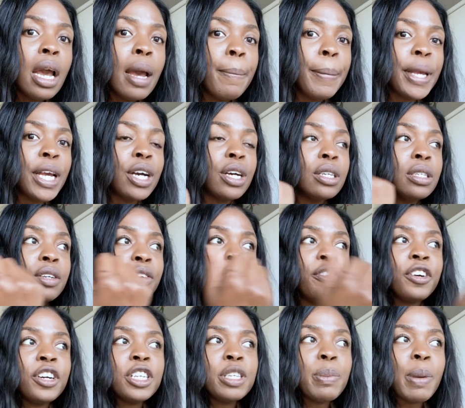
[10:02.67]
because the
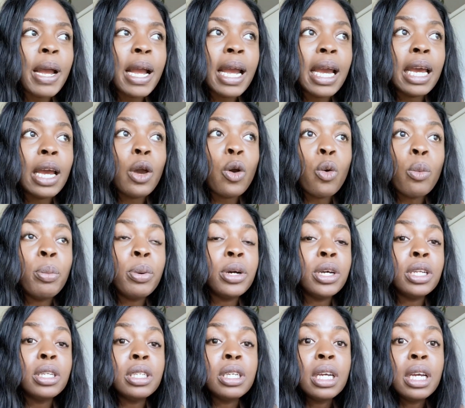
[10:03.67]
first bank I
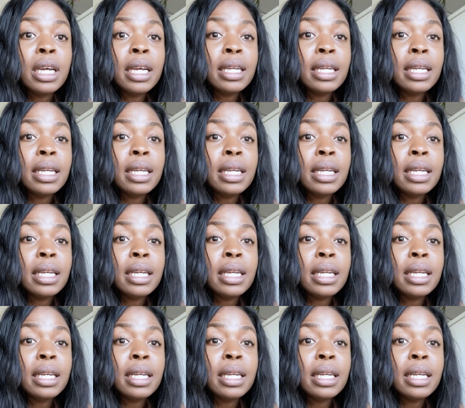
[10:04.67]
opened,